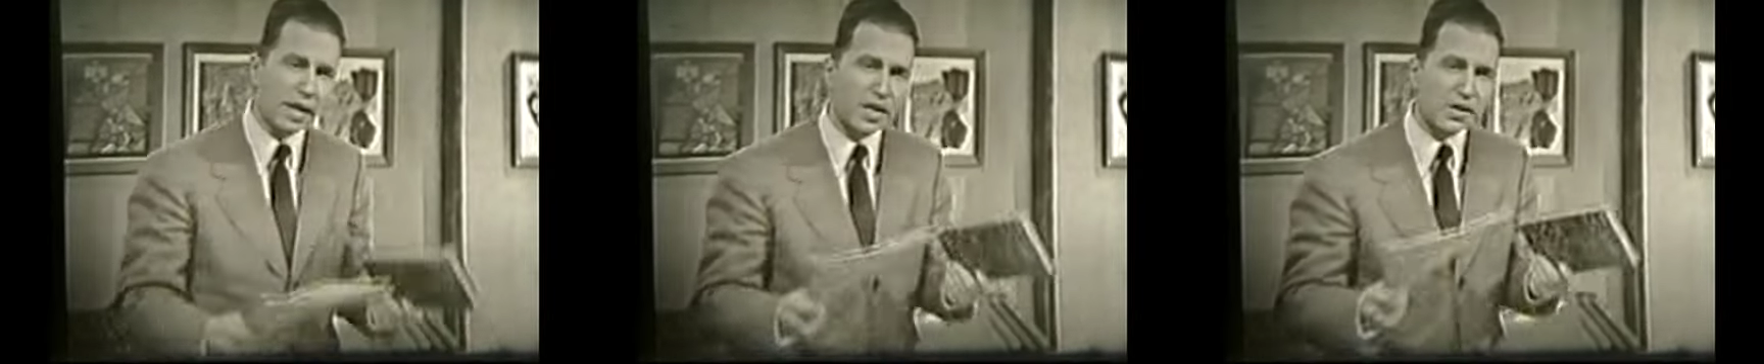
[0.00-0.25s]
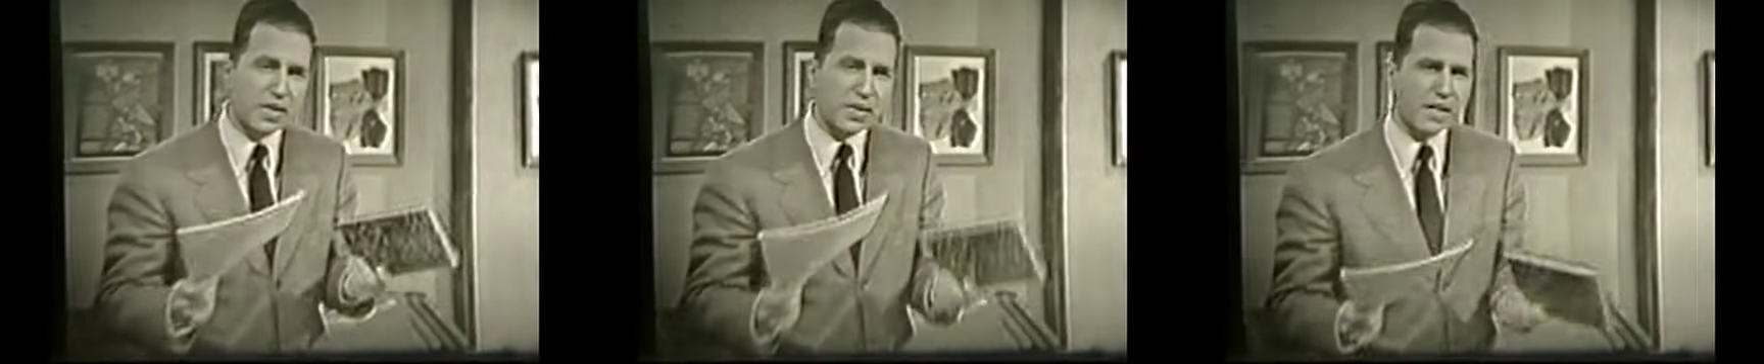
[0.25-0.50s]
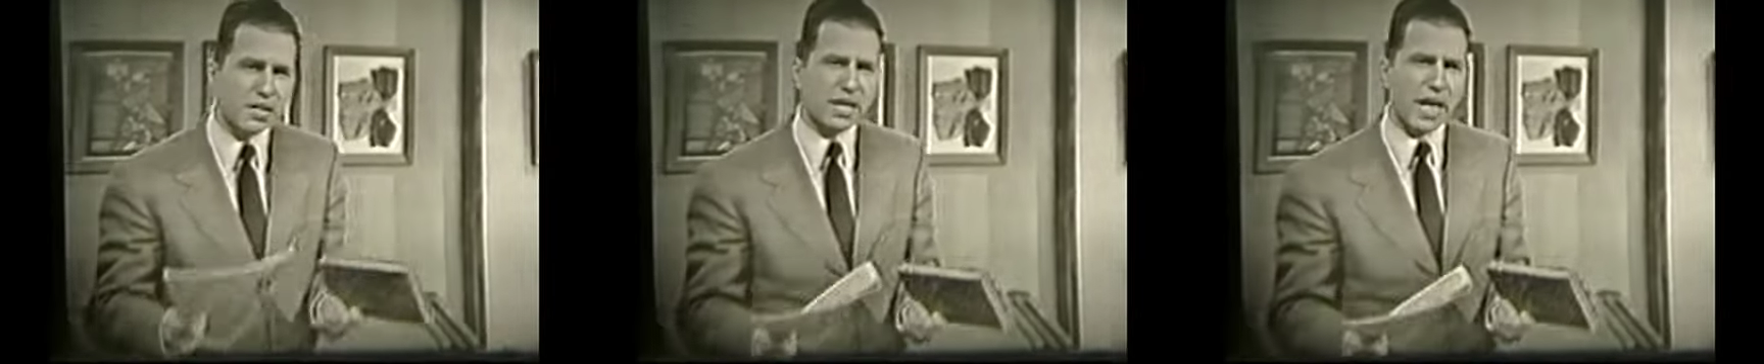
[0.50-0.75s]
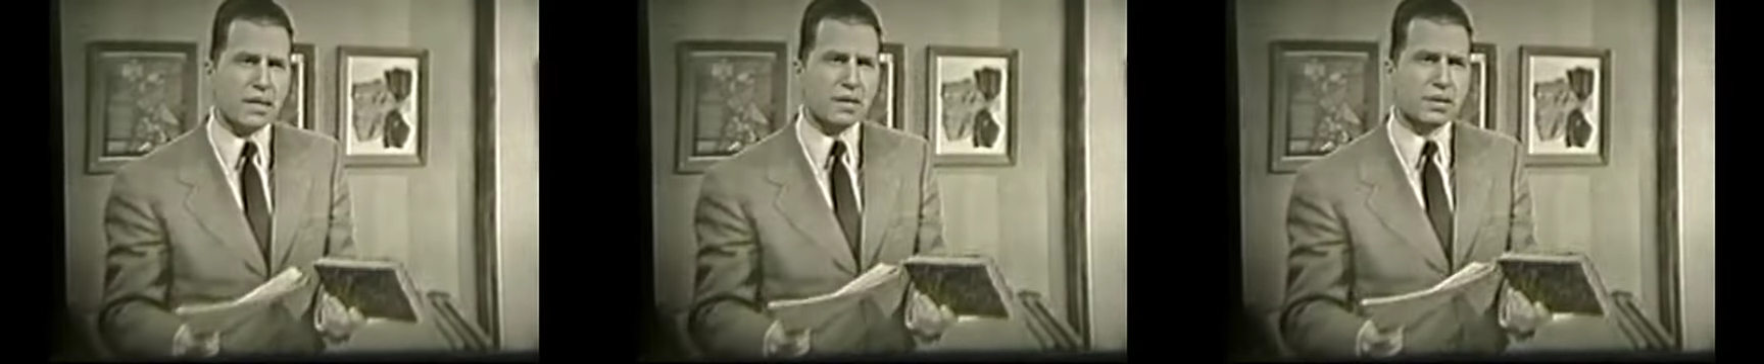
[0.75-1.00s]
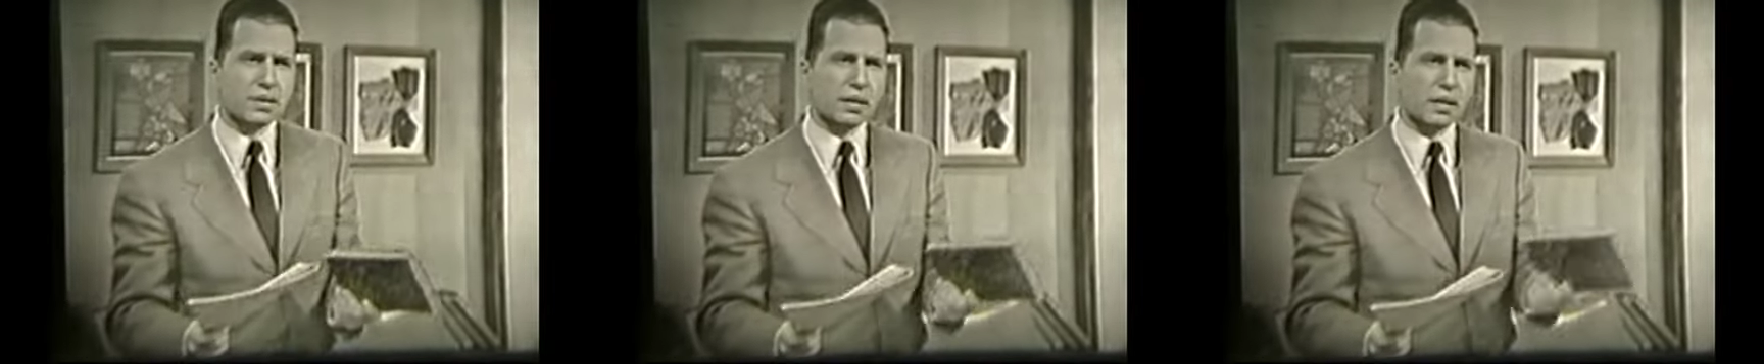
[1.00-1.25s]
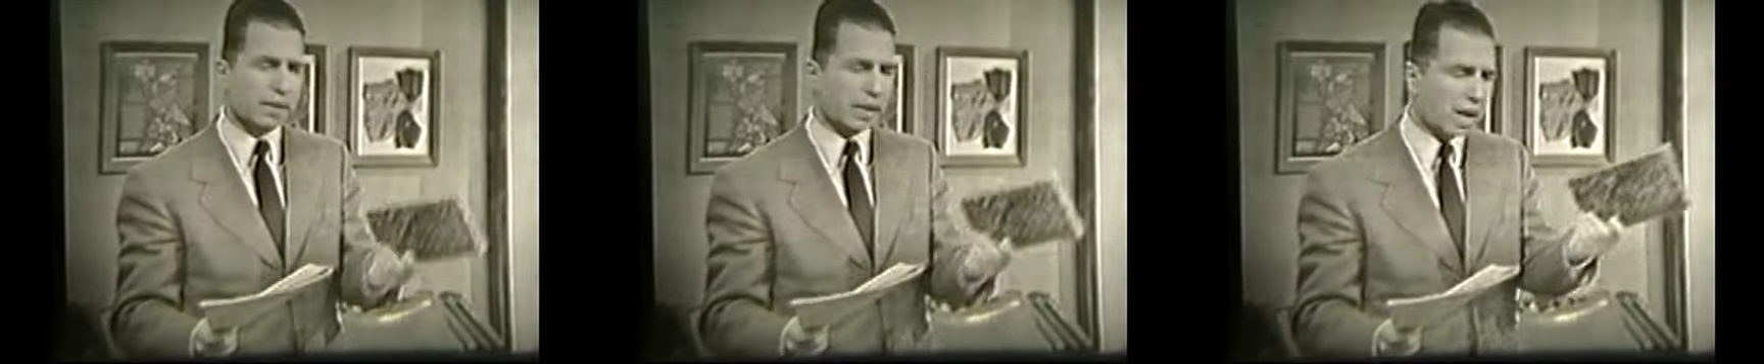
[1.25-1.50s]
It is in this sense
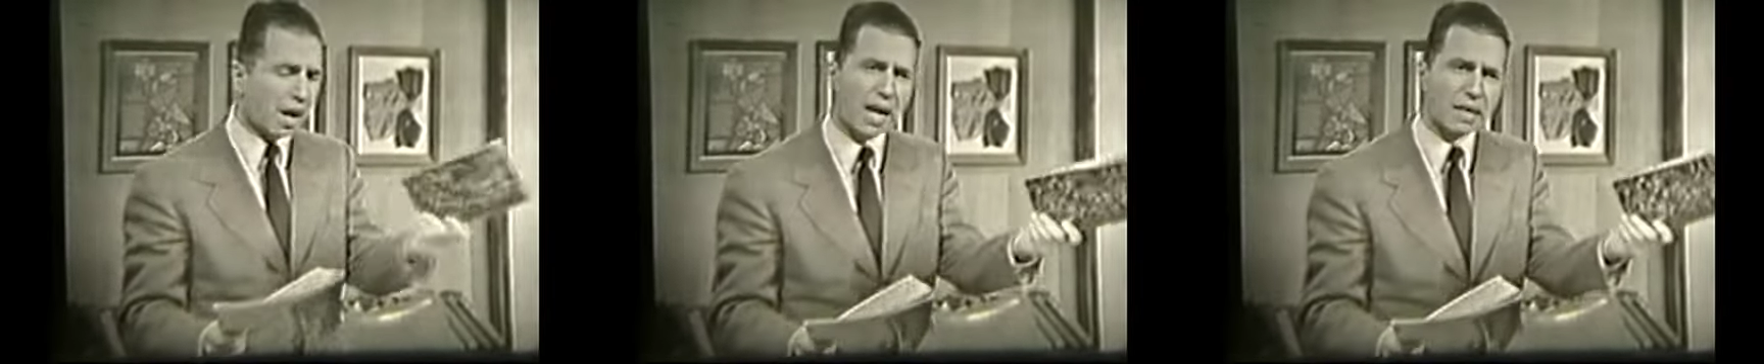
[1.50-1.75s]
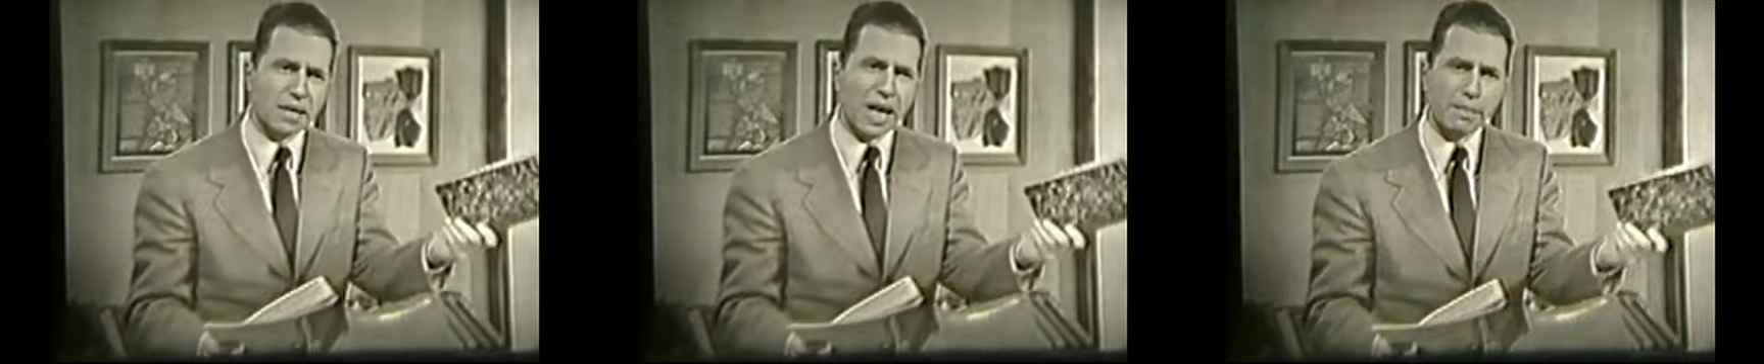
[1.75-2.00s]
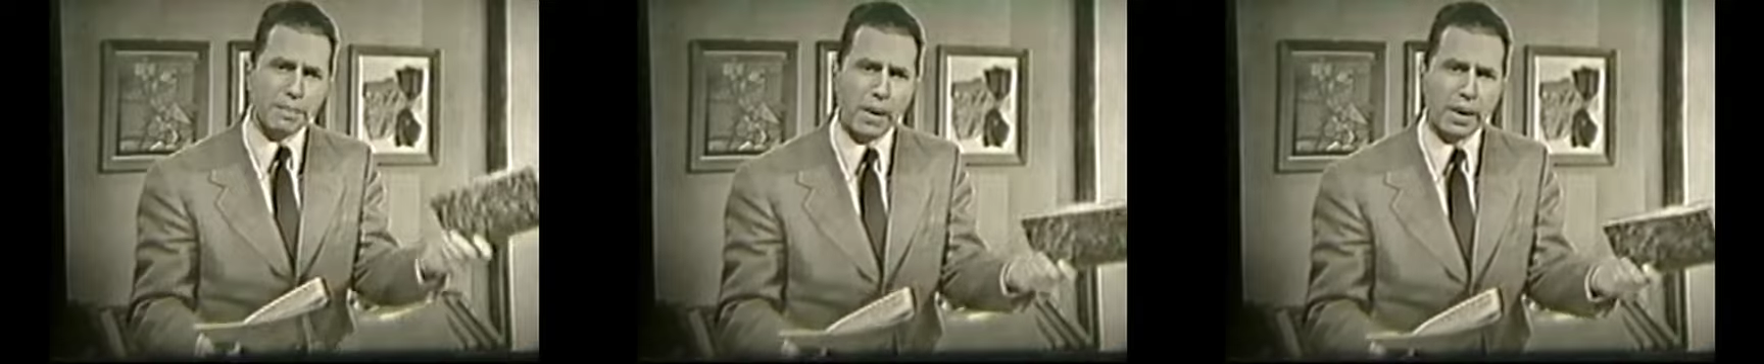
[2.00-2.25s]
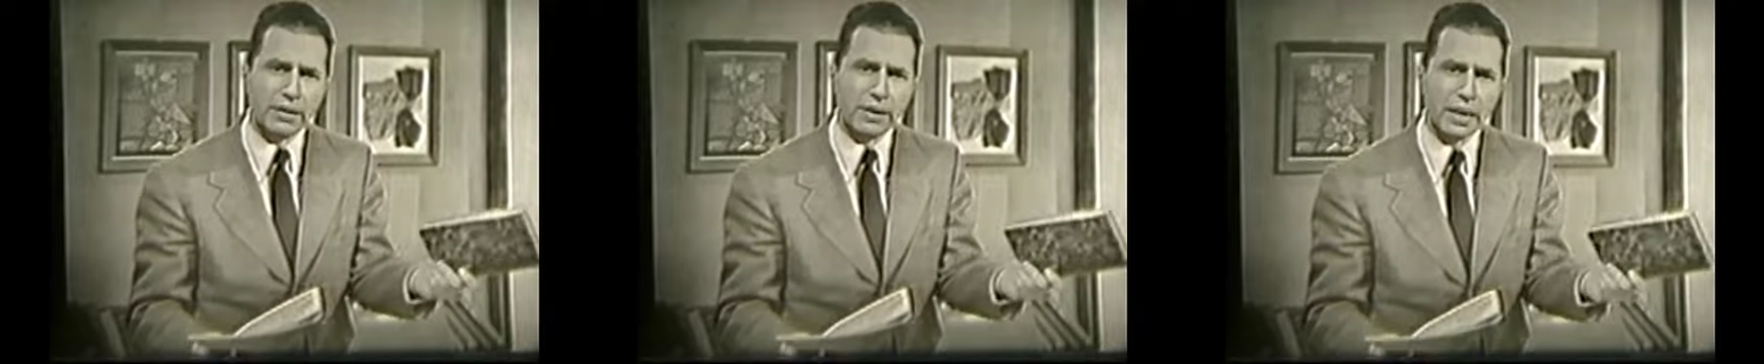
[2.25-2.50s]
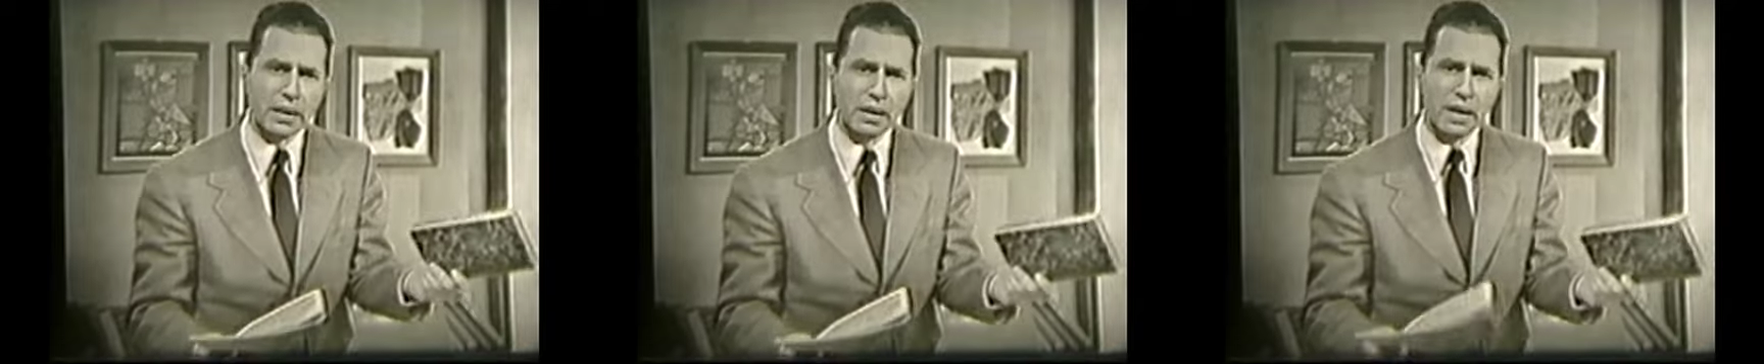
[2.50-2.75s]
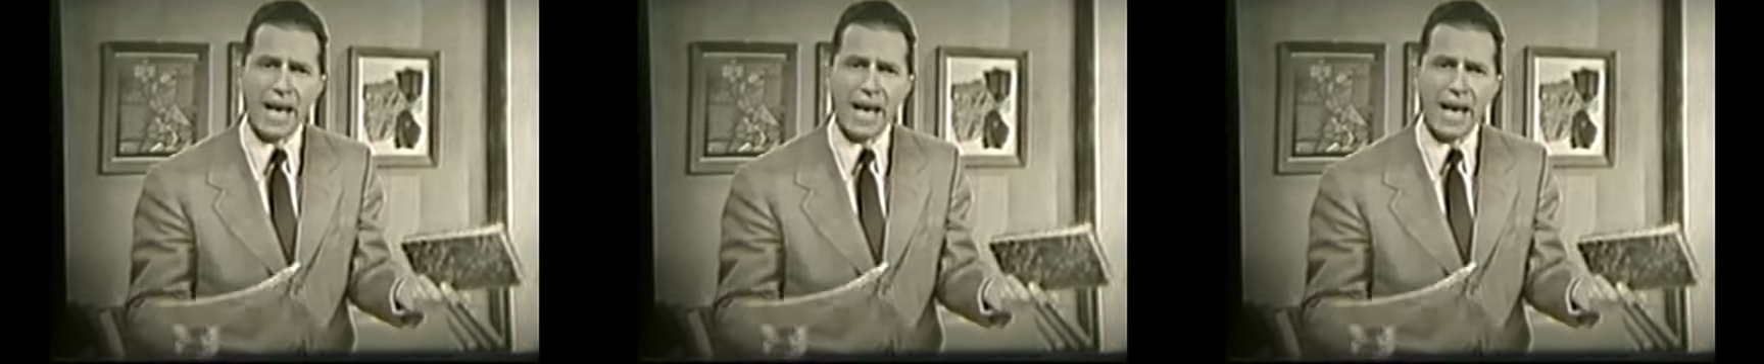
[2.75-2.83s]
that arts like poetry